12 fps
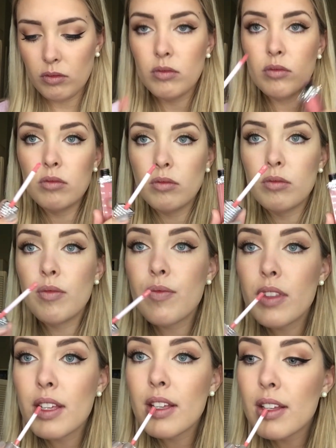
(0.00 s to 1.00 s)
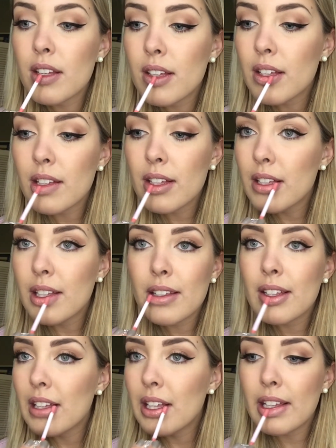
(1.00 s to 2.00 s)
Super pretty color.
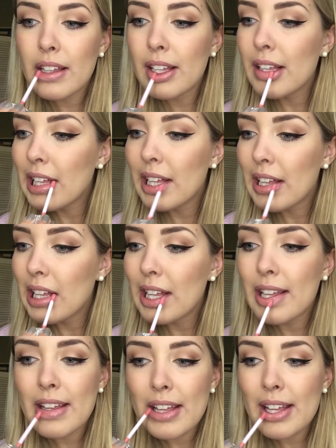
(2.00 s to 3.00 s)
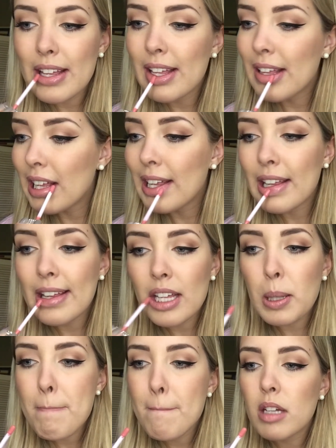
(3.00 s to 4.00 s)
It's kind of a perfect kind of nude
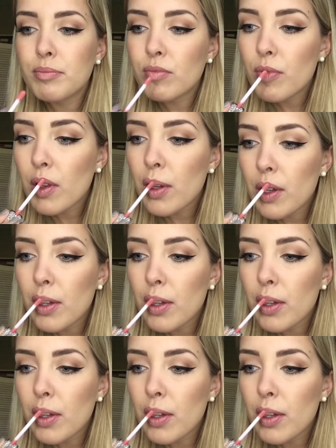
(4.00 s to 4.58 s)
pink.